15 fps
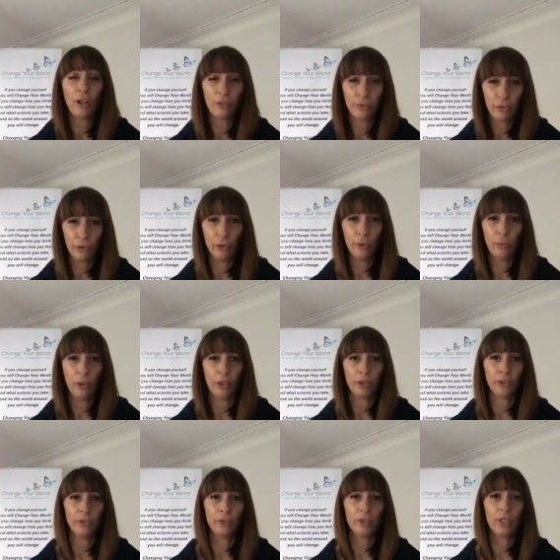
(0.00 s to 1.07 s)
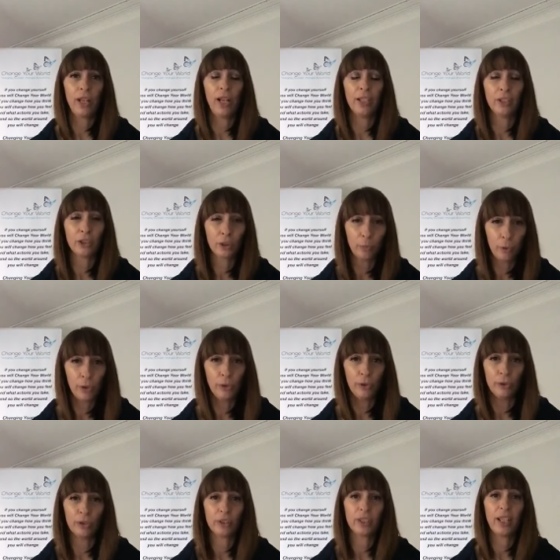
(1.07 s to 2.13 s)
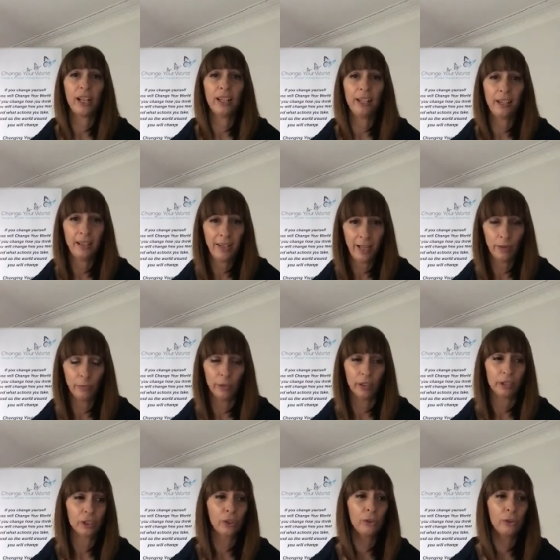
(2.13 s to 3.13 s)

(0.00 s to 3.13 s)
of role models and support and a network.